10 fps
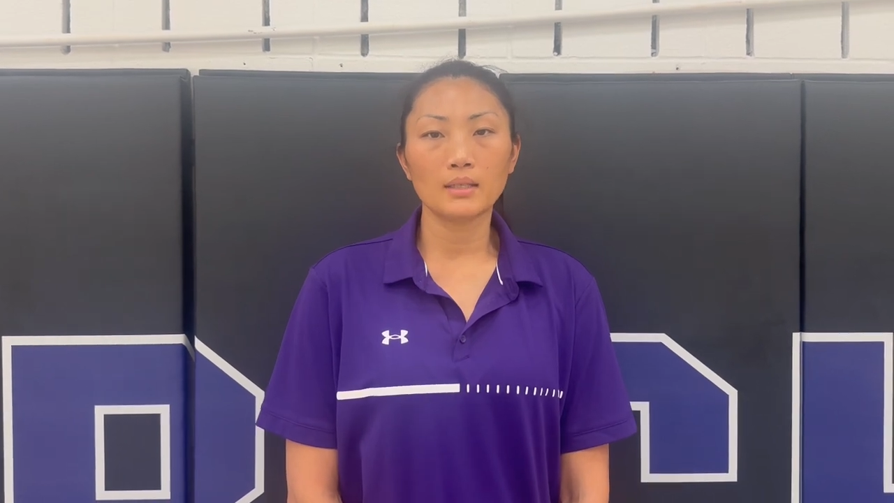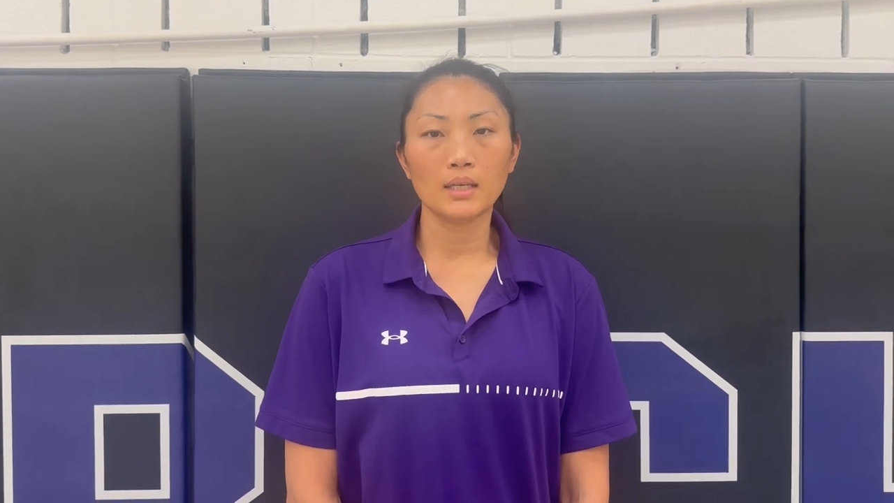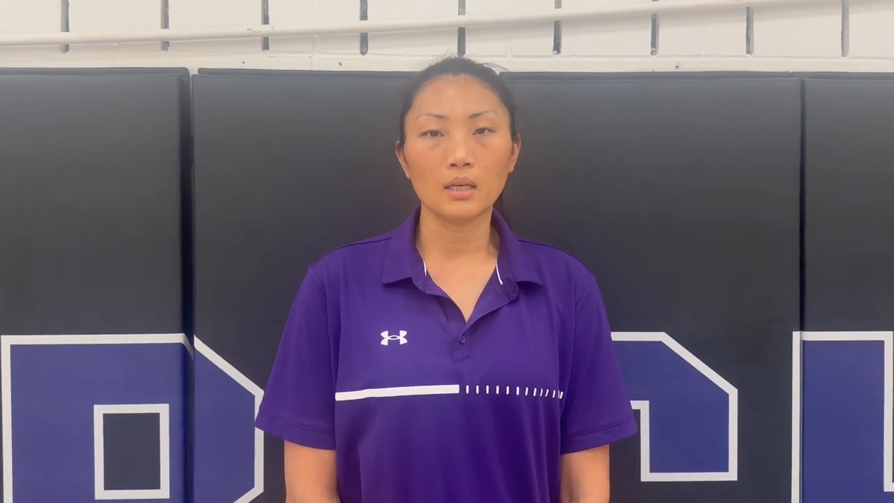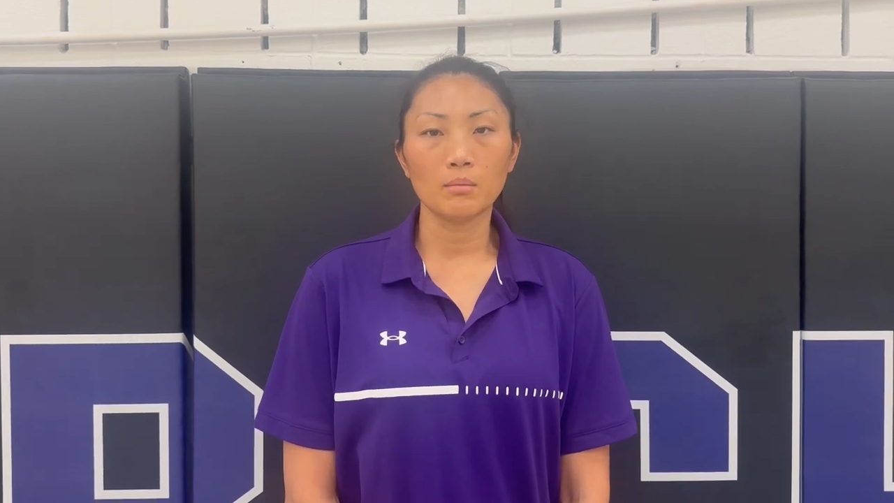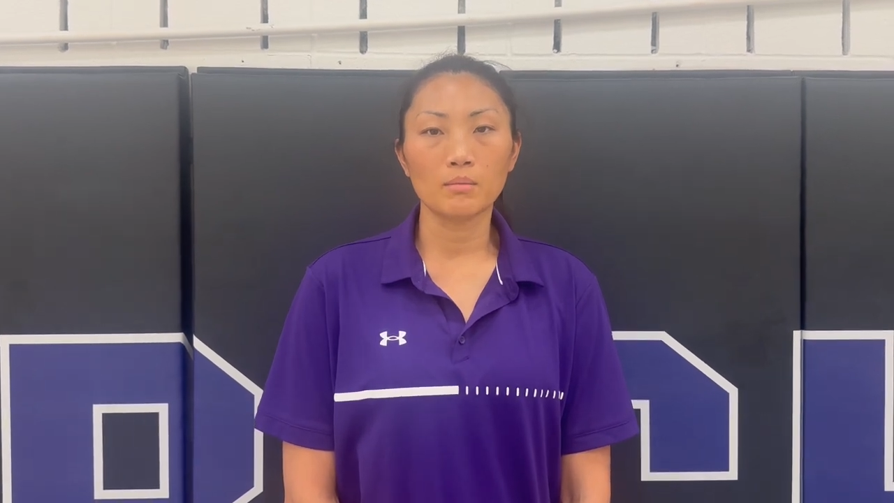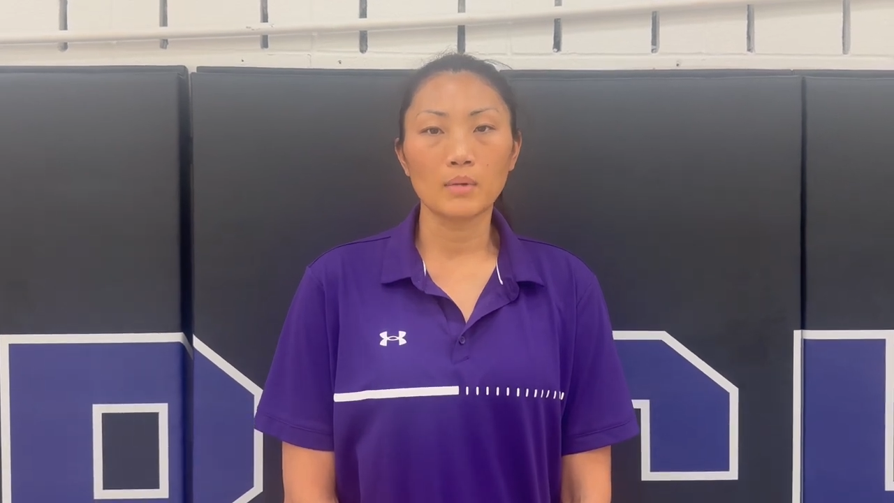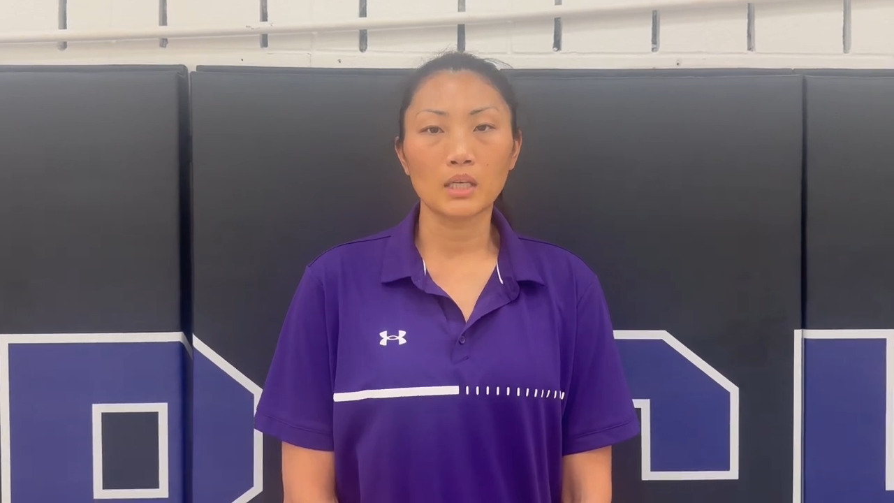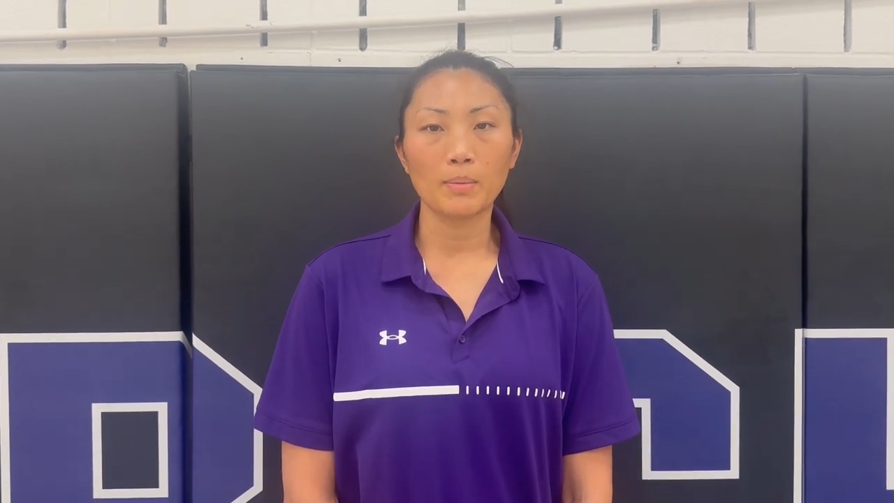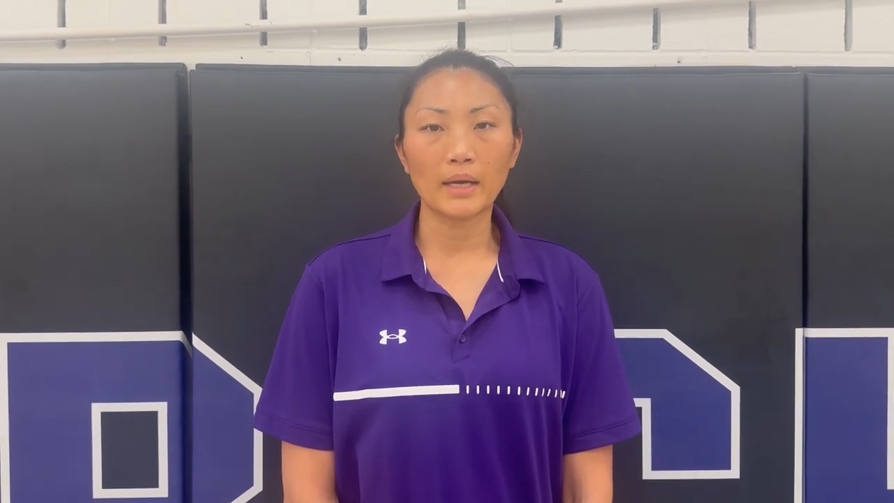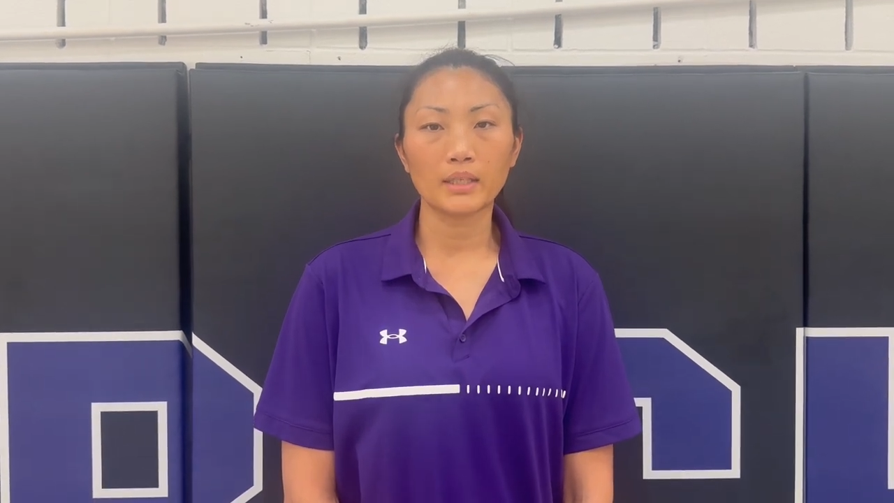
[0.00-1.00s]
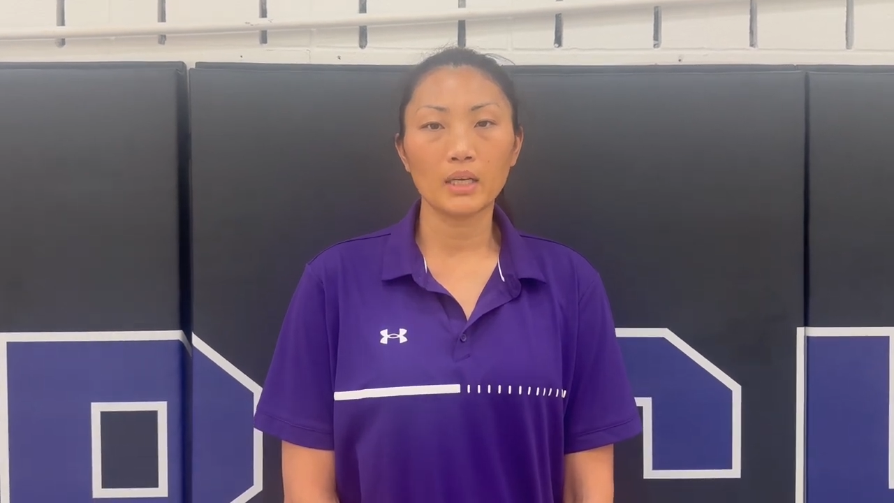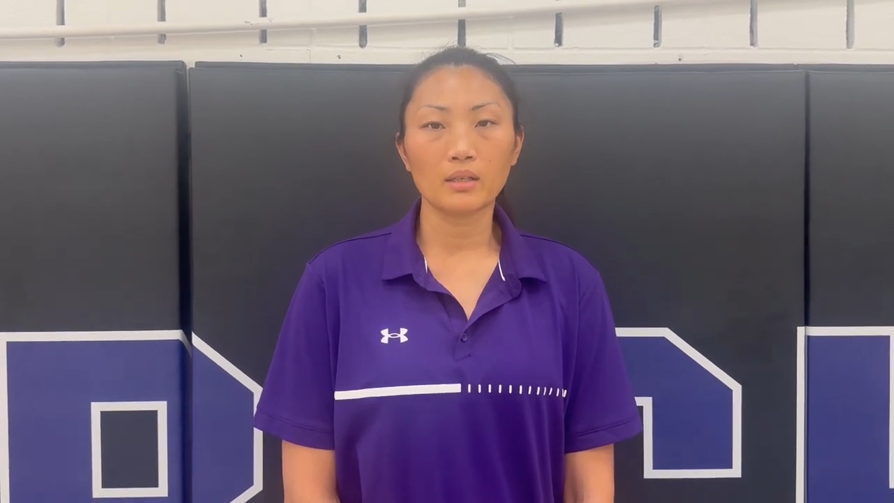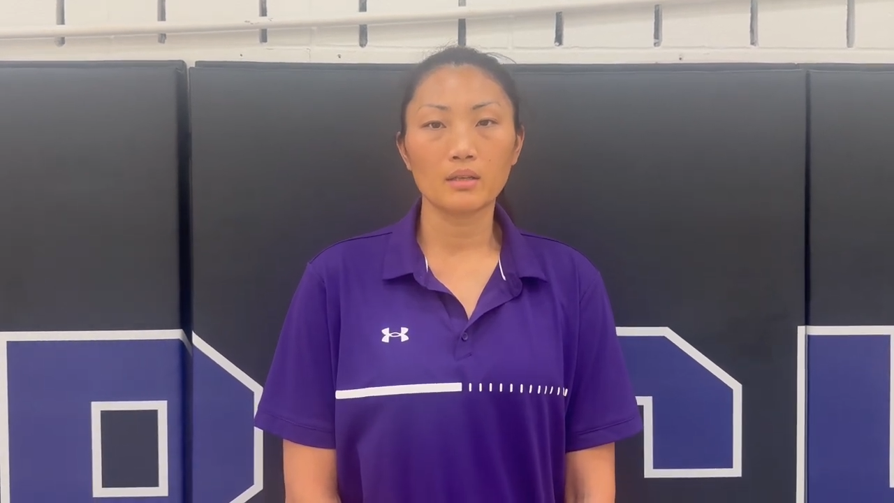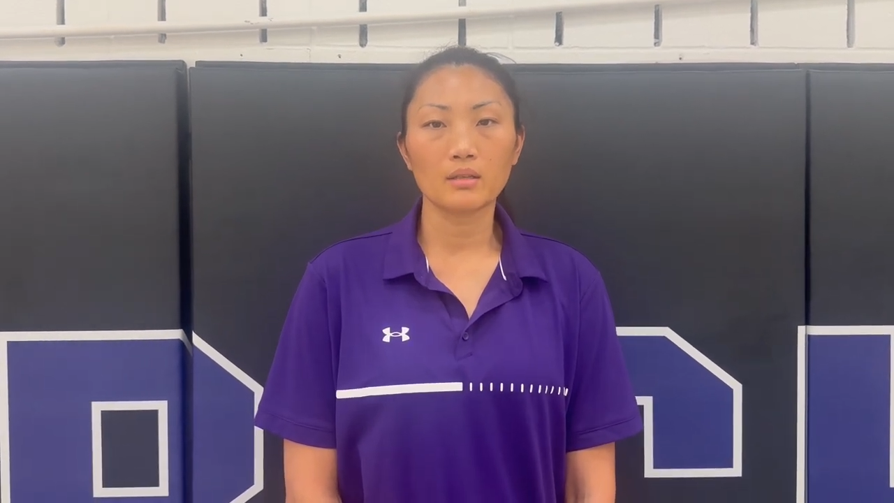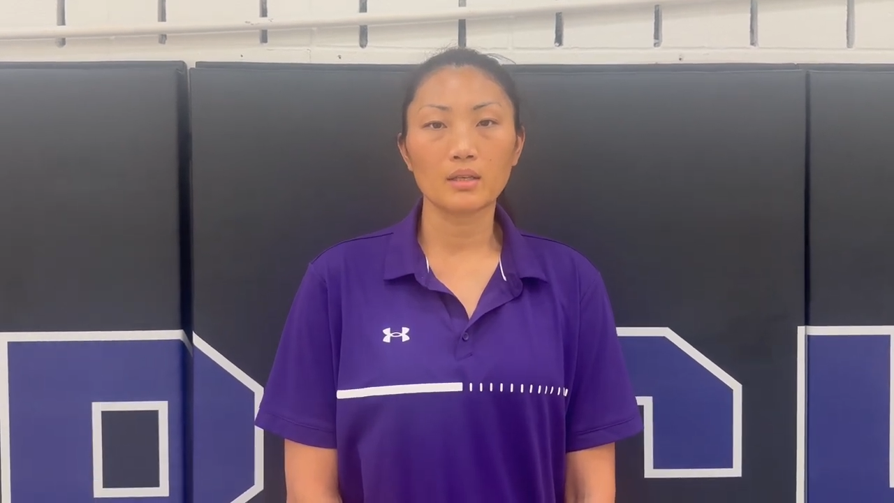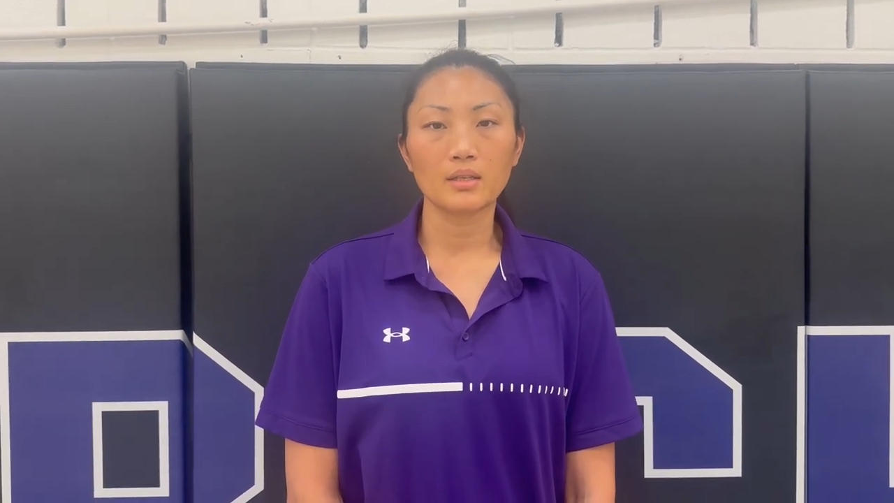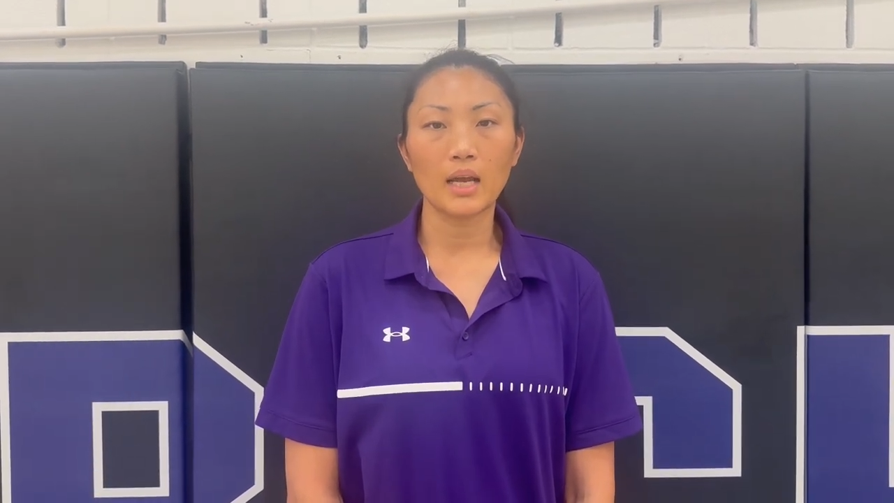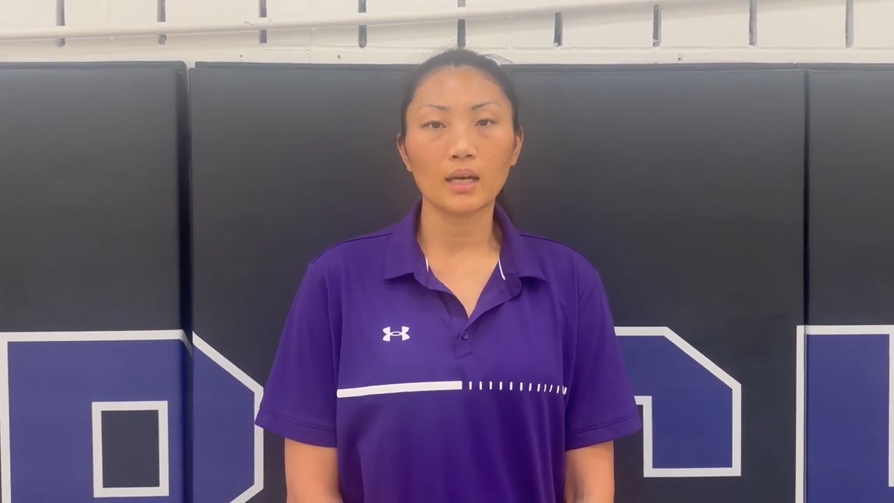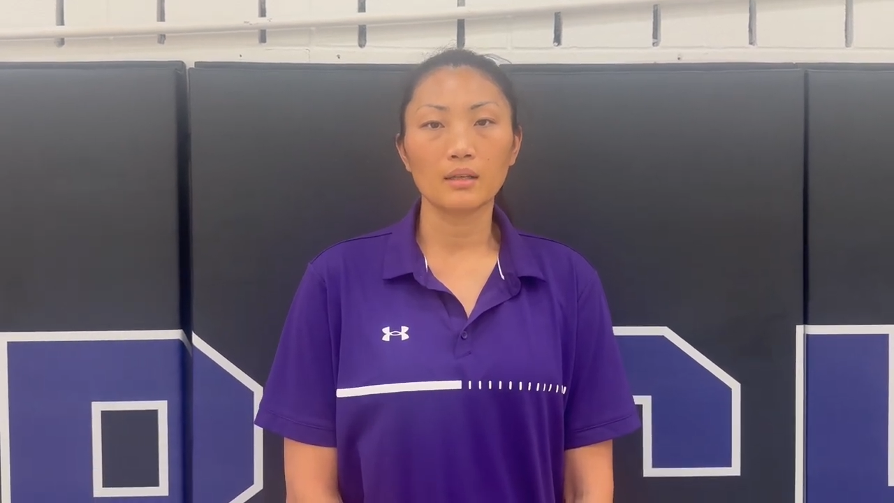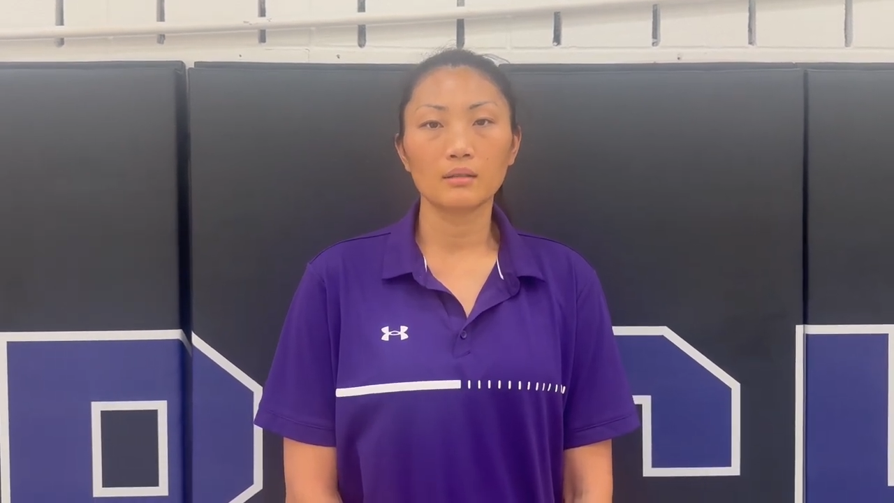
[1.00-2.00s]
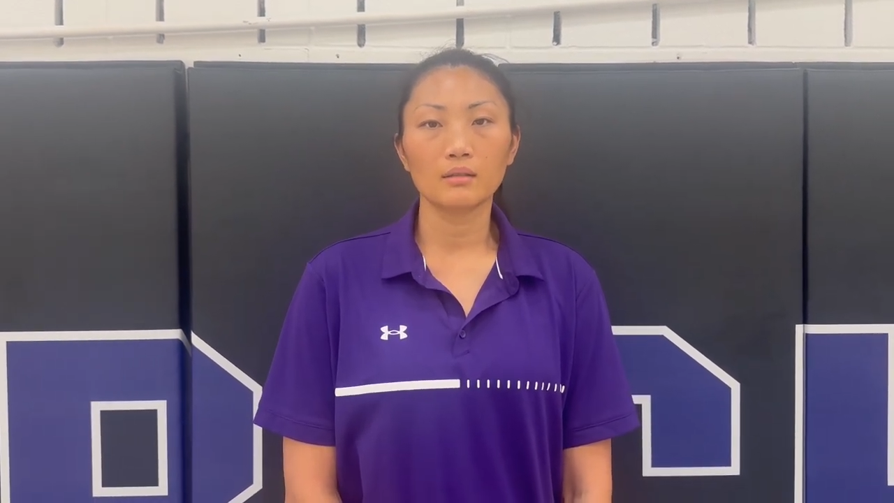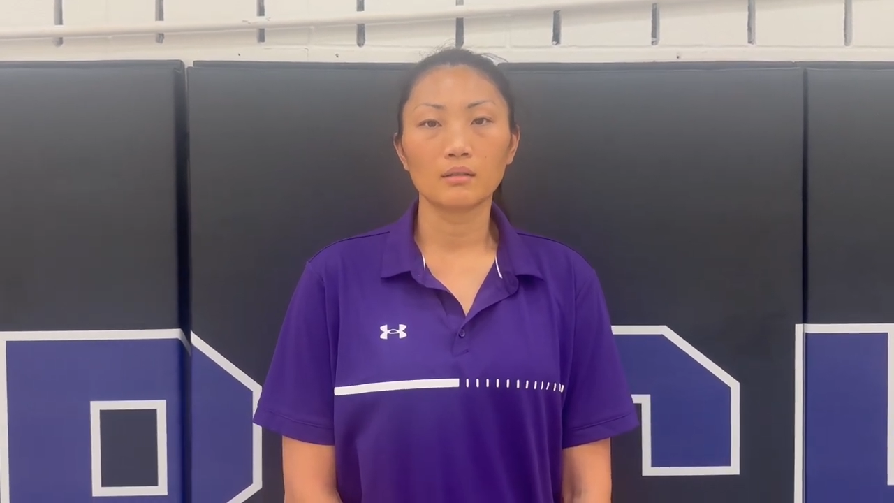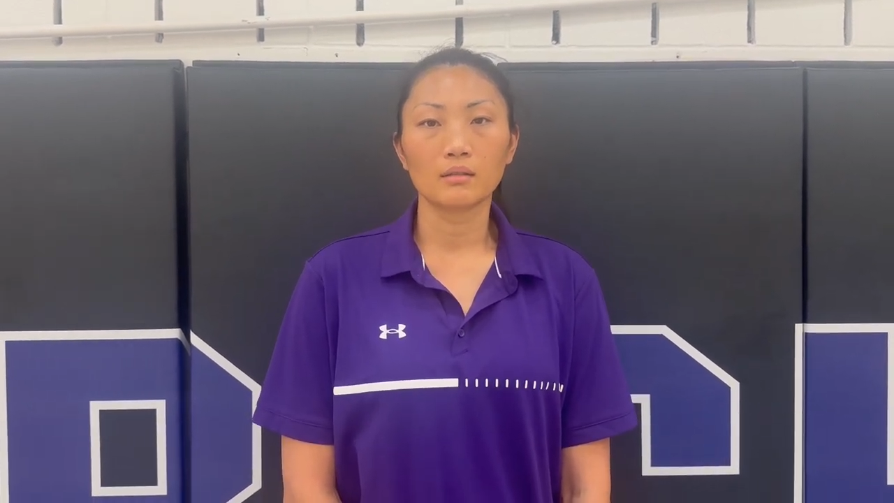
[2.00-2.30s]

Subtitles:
team expectations a second